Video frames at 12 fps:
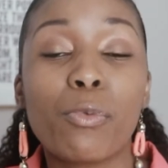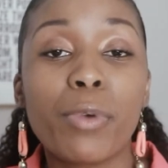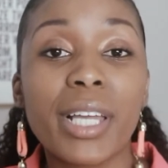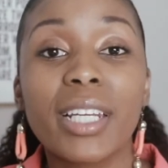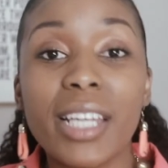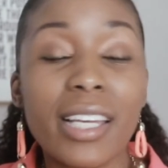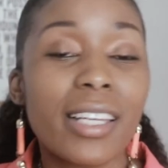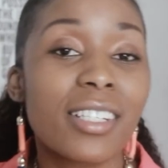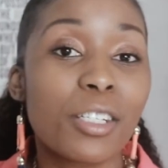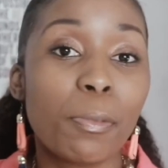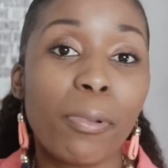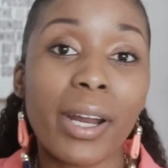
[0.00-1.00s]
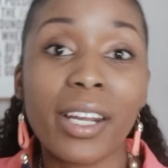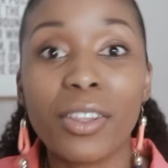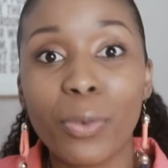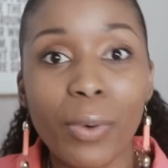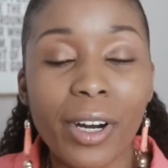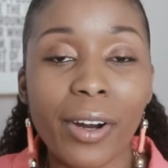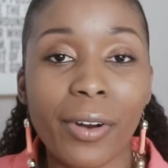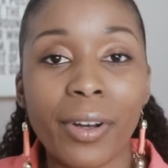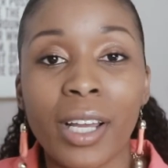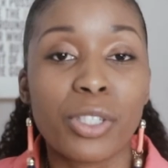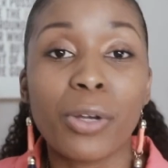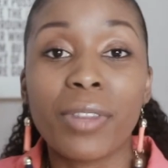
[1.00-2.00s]
really spreading the
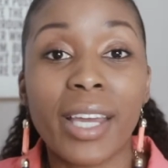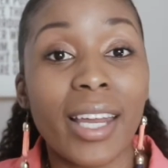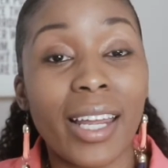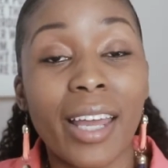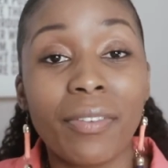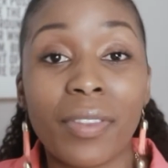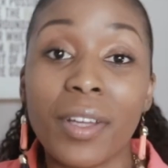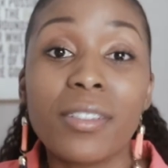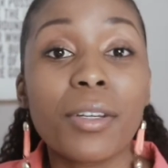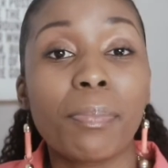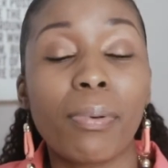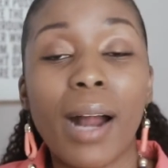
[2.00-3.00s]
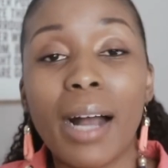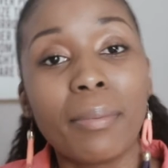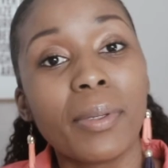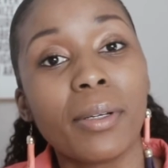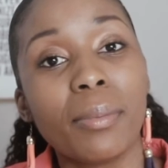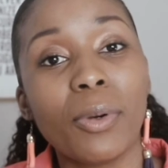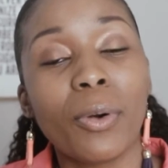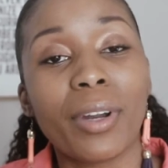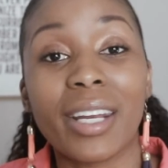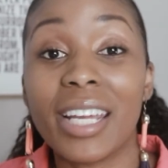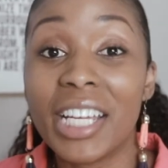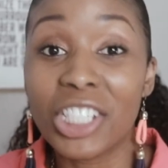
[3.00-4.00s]
word so that if there's a problem
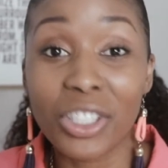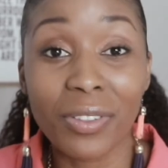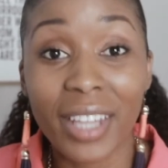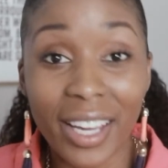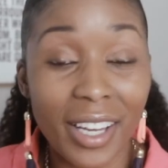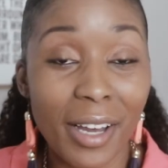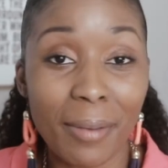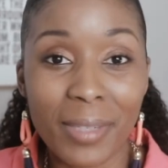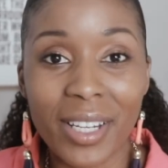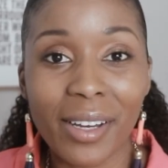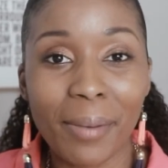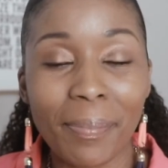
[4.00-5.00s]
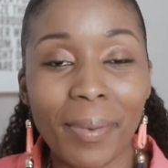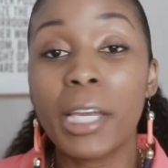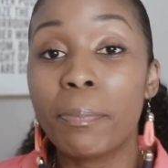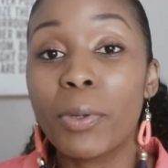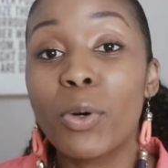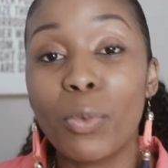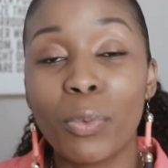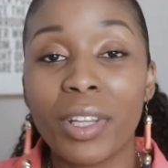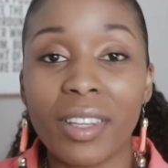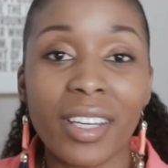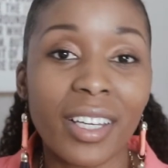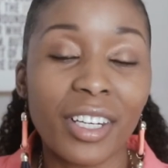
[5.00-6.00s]
or an issue that comes up, people
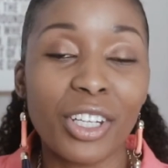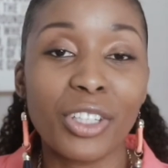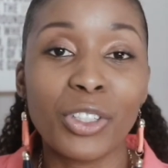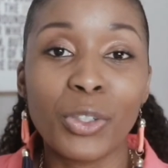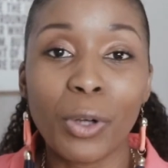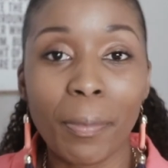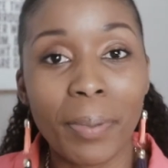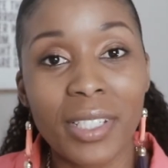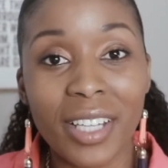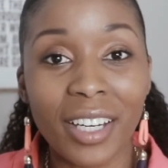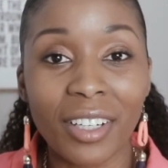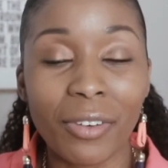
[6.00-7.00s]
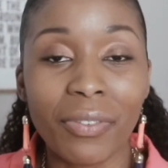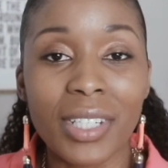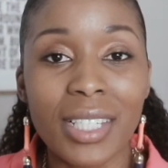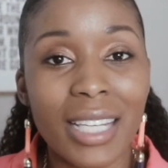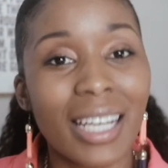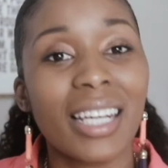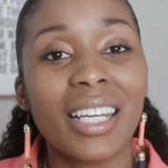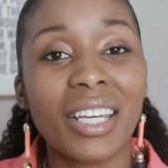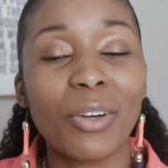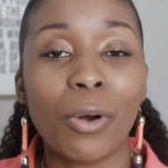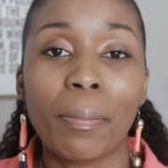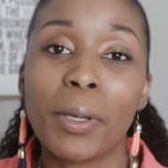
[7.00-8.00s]
within your particular
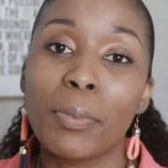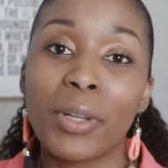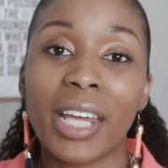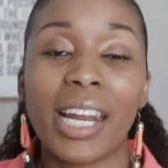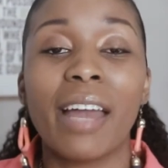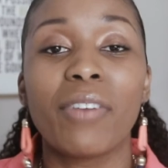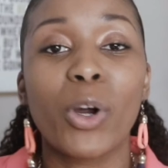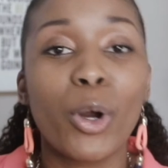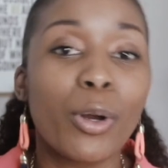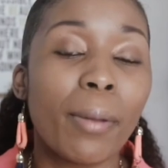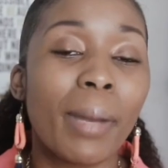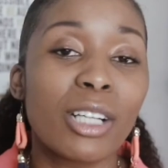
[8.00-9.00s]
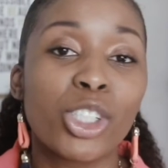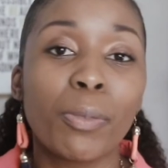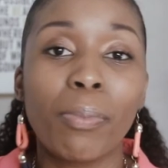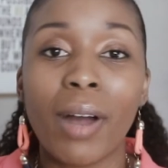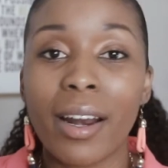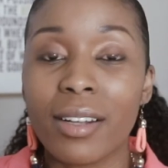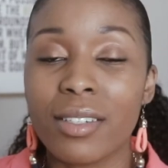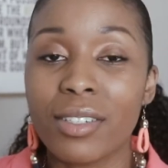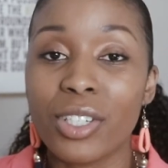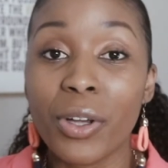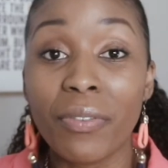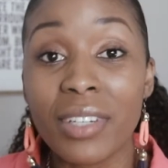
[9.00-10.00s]
vicinity or people that have heard about your products
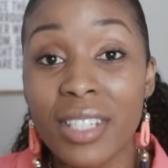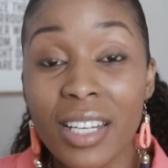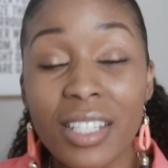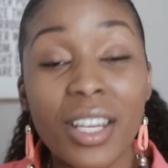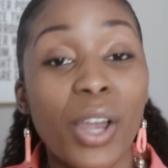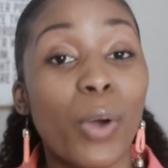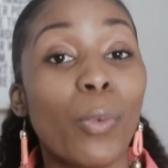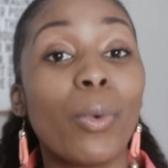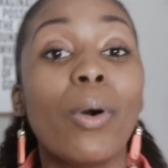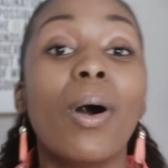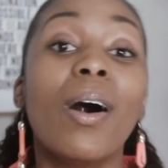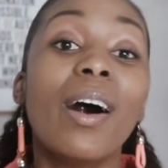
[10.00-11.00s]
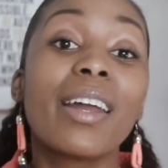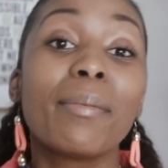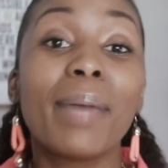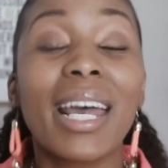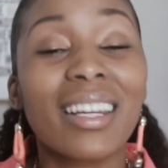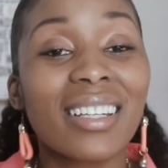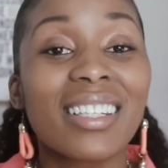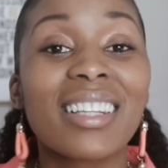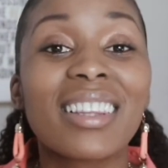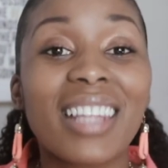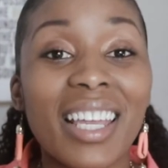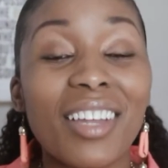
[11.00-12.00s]
and services will automatically
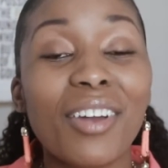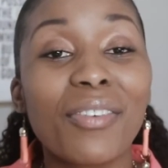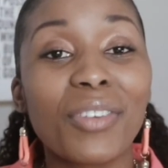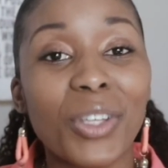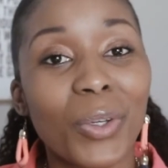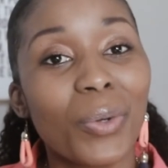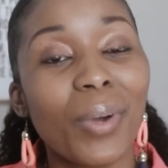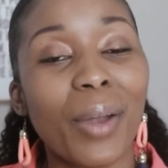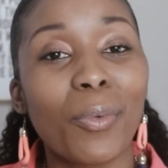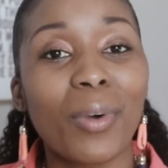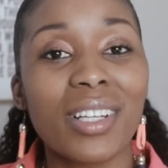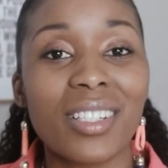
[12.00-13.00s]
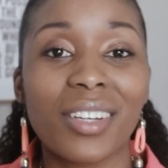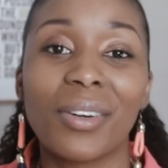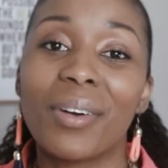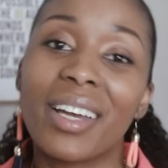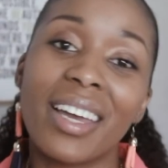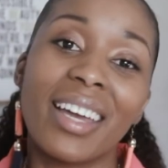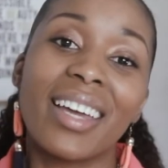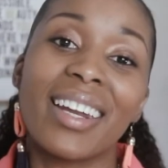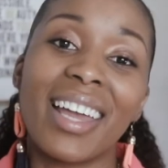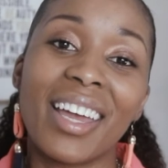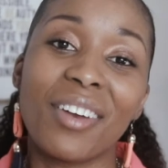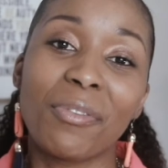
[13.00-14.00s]
think of you and want to go
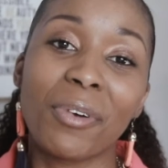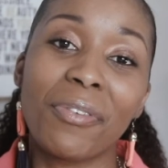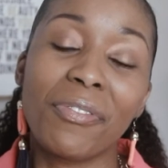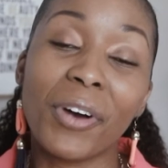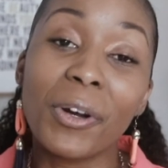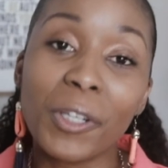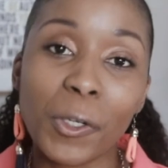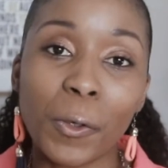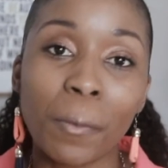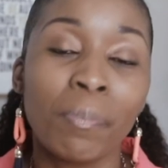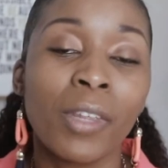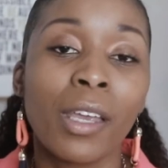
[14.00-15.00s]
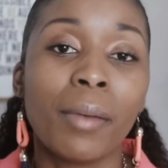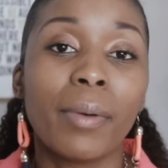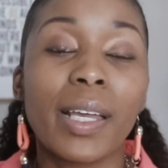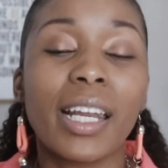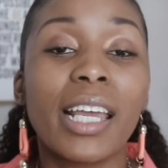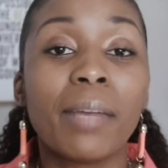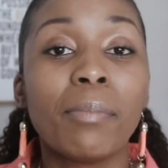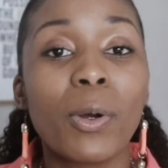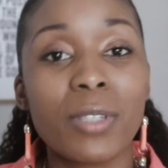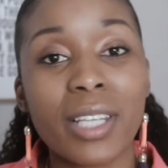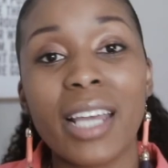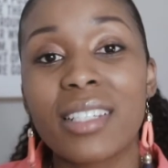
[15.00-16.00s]
ahead and refer you. But in
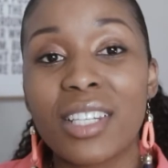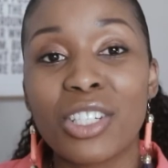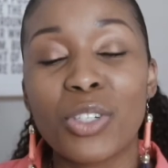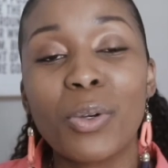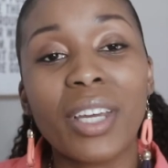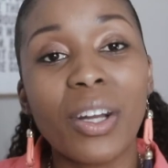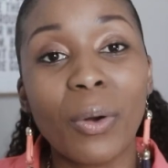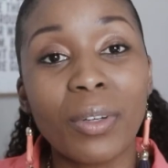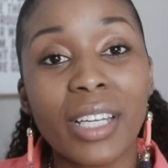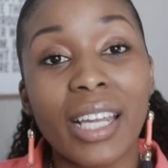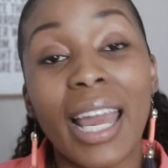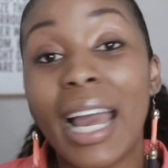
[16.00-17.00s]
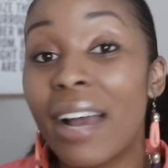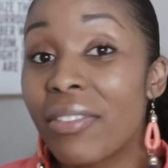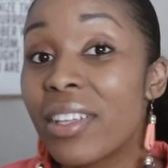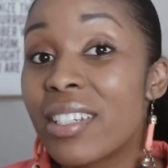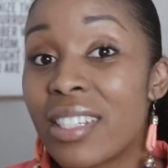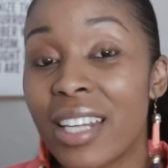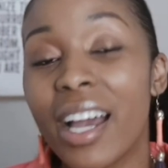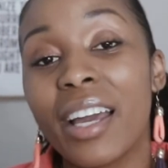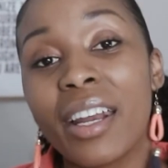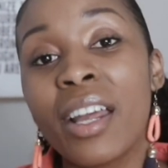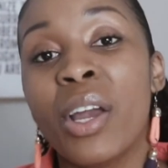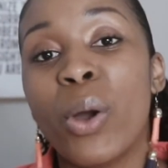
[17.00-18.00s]
most cases, you can only have this
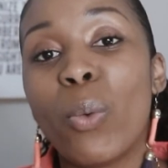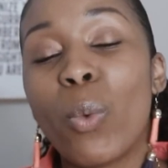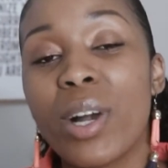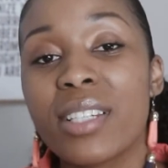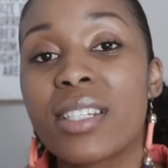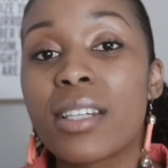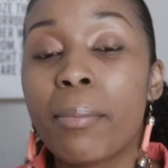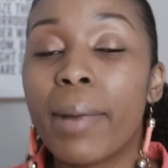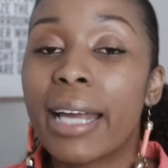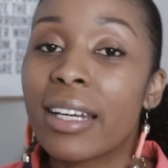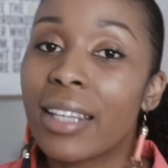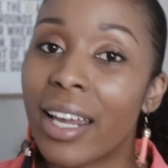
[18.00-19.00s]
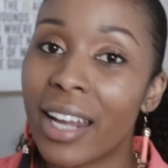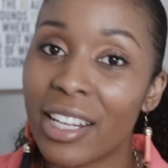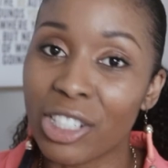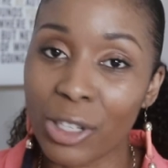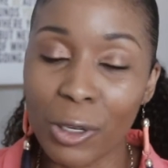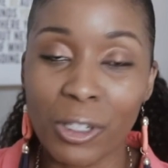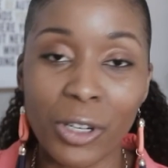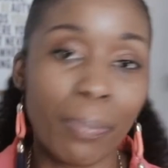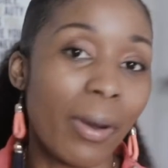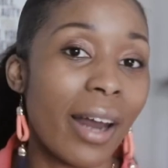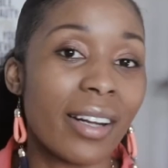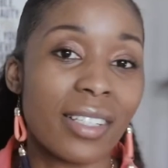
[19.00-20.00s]
done once somebody that has used your
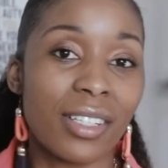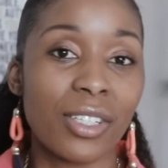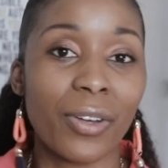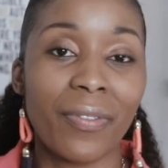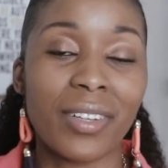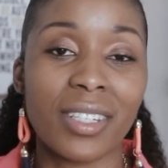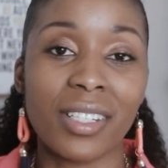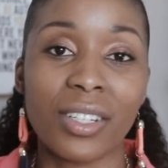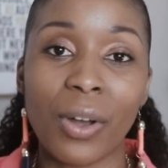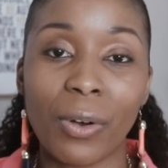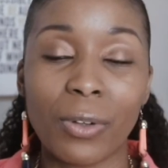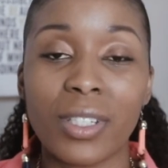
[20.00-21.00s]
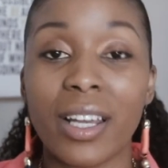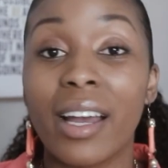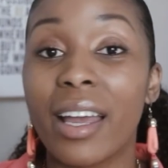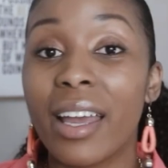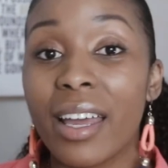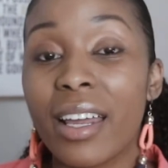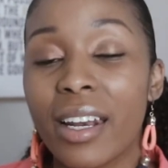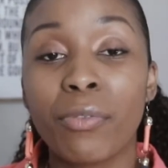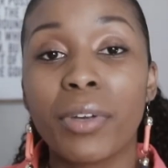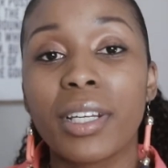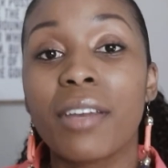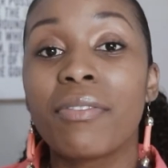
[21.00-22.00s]
products and services goes ahead
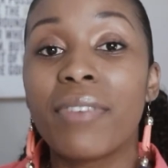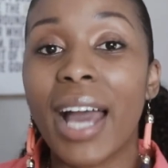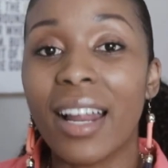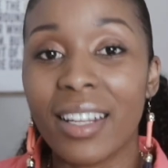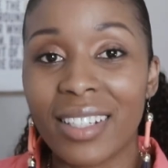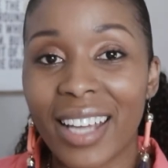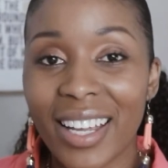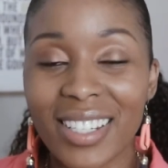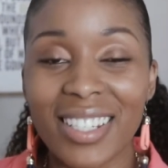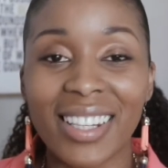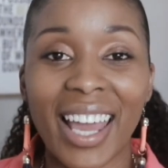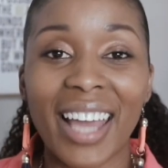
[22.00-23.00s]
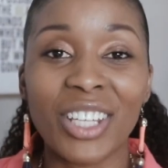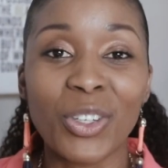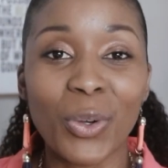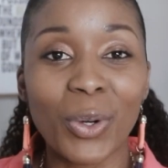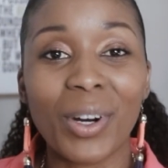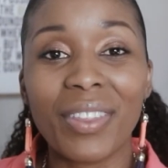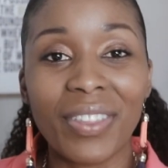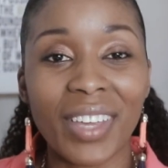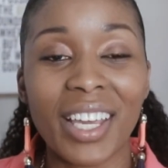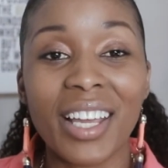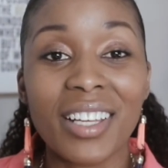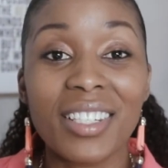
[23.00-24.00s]
and really validates that your
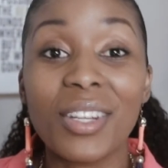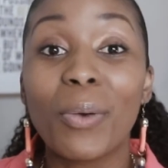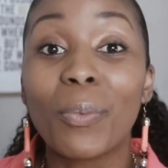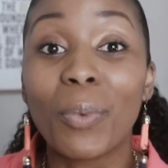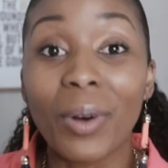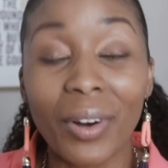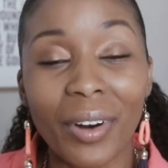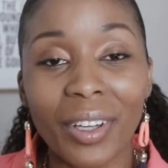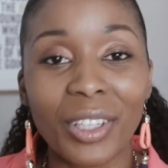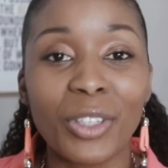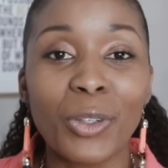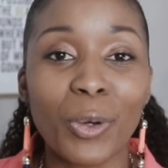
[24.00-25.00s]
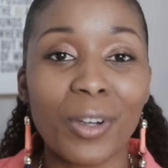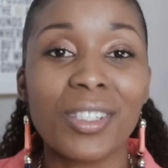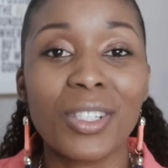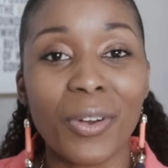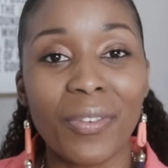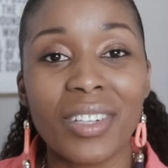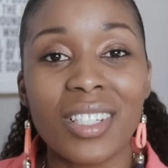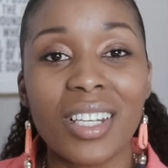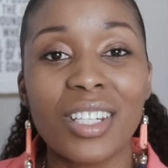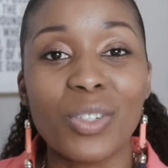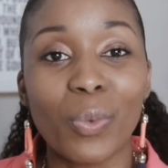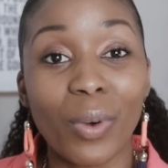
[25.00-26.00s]
things work, your
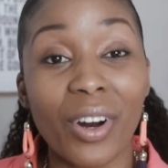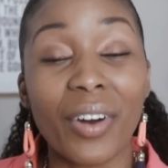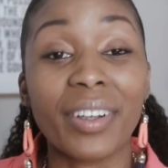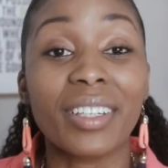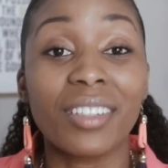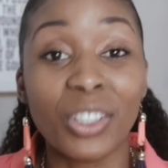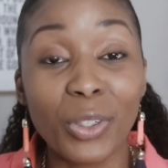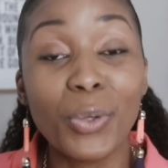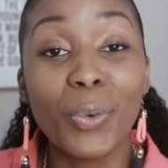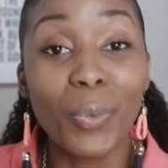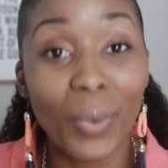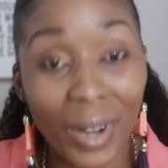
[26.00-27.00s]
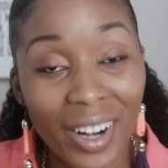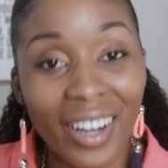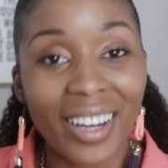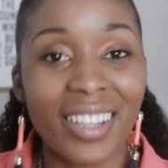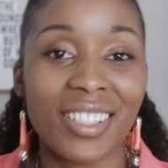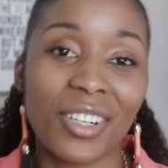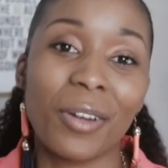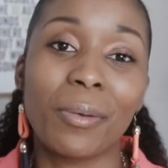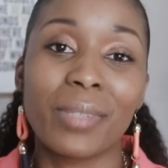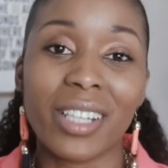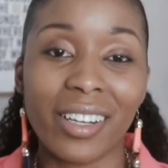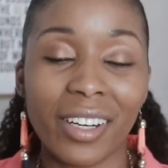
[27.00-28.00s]
services work. You work in
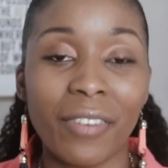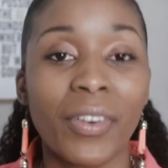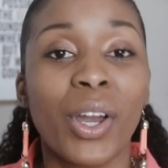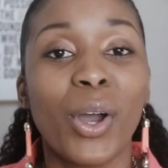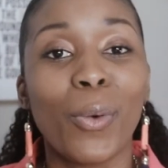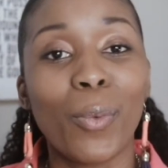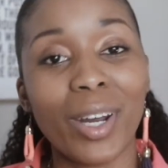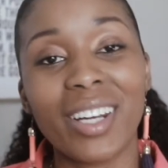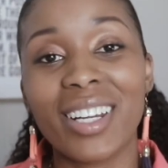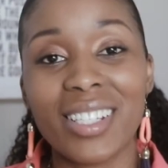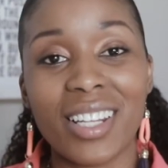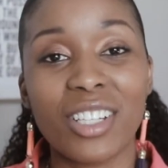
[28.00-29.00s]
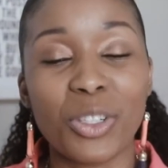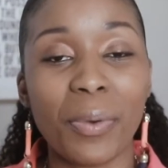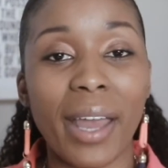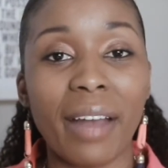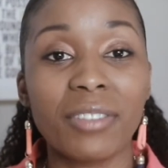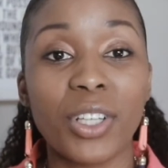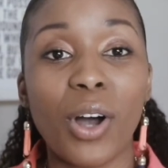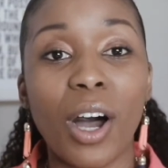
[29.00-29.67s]
terms of what it is that you have to